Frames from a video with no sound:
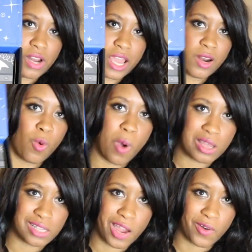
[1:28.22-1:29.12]
right?
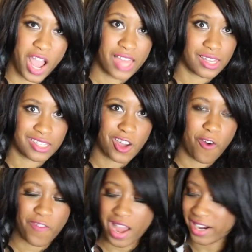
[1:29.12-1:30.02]
Was I right? Let's
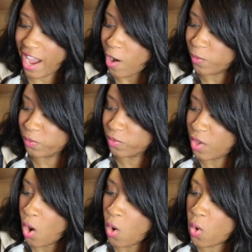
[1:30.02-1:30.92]
go find out.
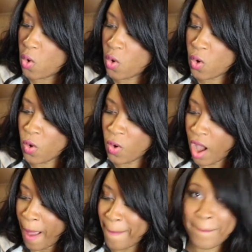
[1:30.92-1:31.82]

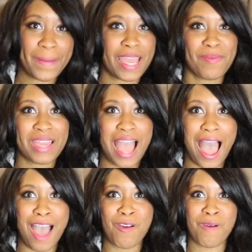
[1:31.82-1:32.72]
Ooh, maybe
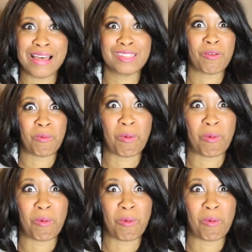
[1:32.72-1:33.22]
I was